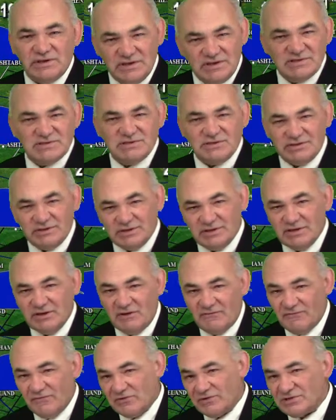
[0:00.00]
easily
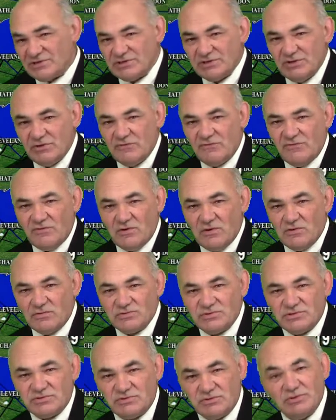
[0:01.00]
a foot of snow
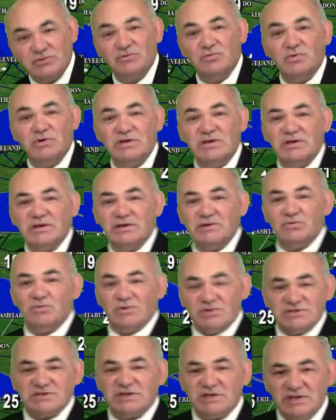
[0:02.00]
falls during the weekend
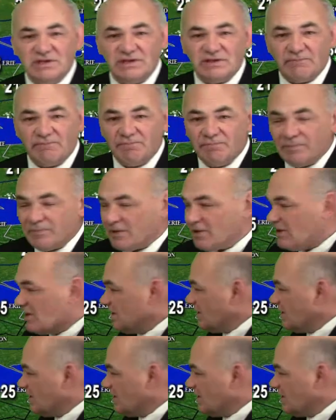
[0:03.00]
once again